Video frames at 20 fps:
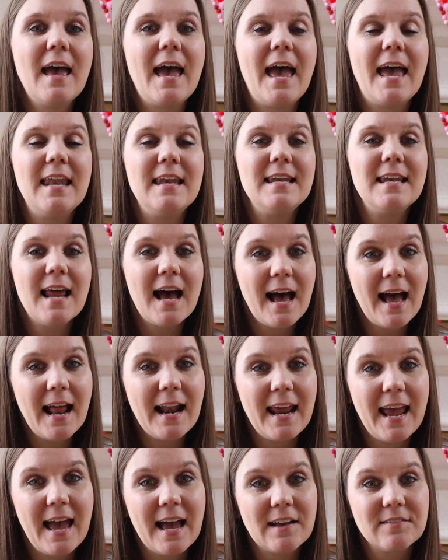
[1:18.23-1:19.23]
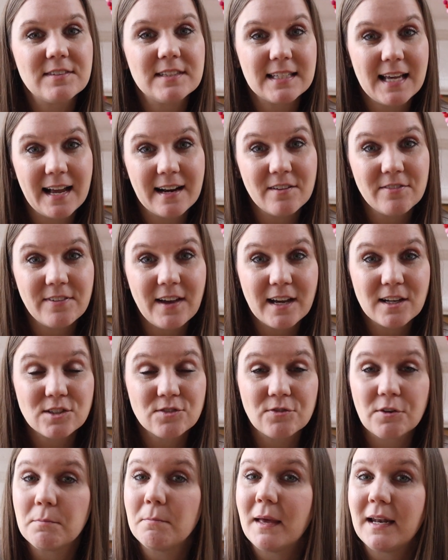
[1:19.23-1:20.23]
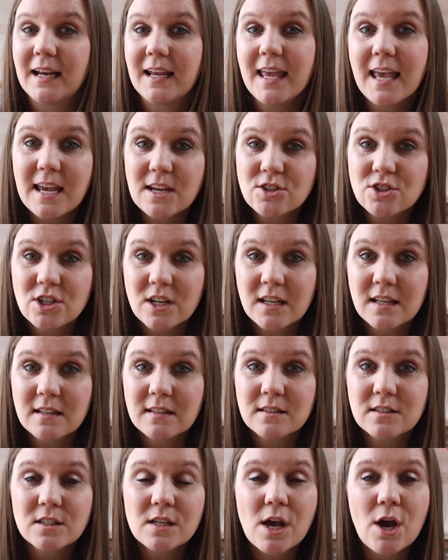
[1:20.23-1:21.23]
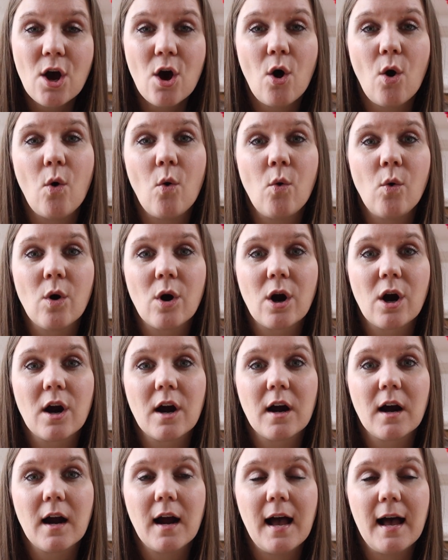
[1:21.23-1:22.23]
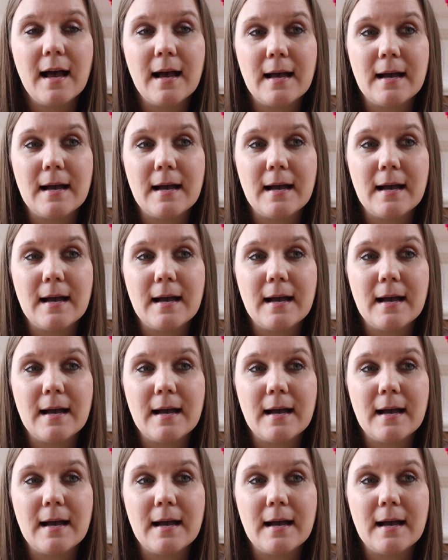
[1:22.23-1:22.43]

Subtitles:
and not have side effects from medications or